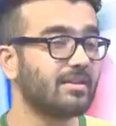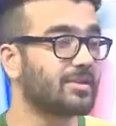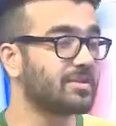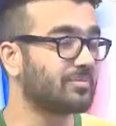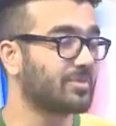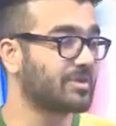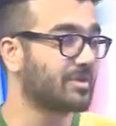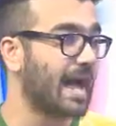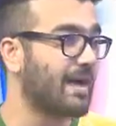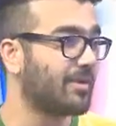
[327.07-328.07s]
Brazil
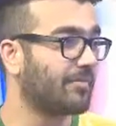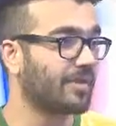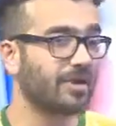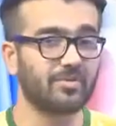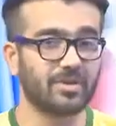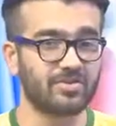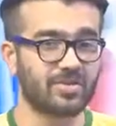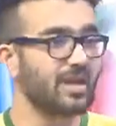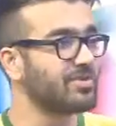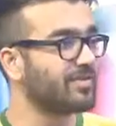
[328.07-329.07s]
have up front, you can
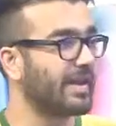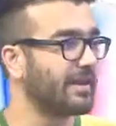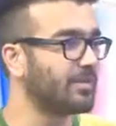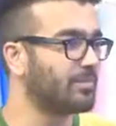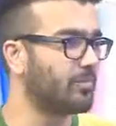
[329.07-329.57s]
change wings.